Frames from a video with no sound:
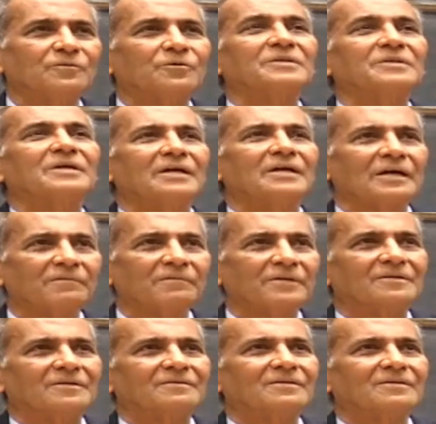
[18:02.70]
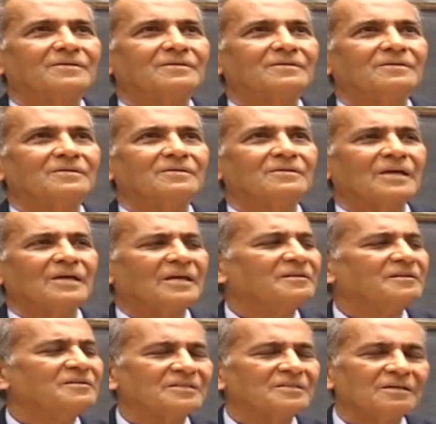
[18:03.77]
for in the heaven. And
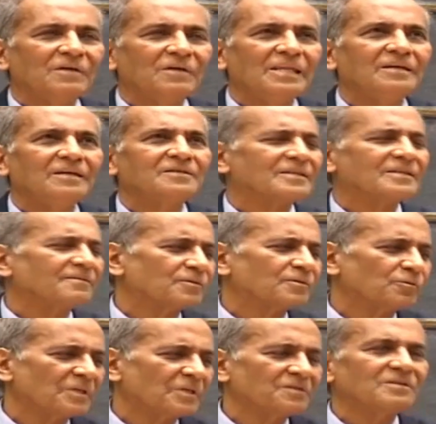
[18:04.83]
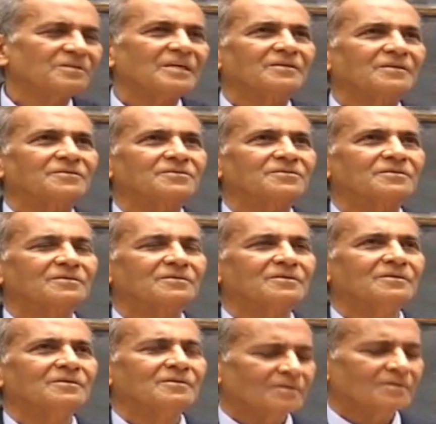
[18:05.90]
it is revealing itself through these things.
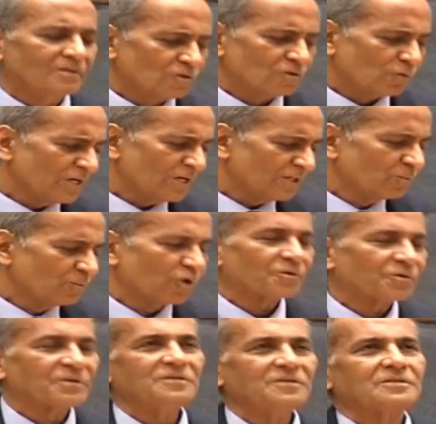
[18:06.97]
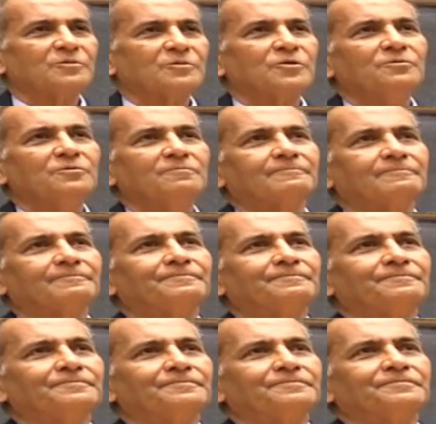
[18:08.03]
So what does monotheism do?
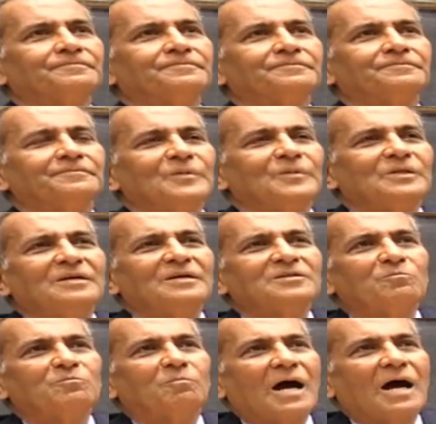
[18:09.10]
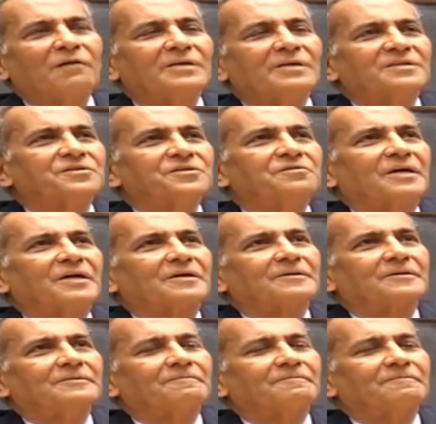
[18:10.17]
It does a marvelous trick.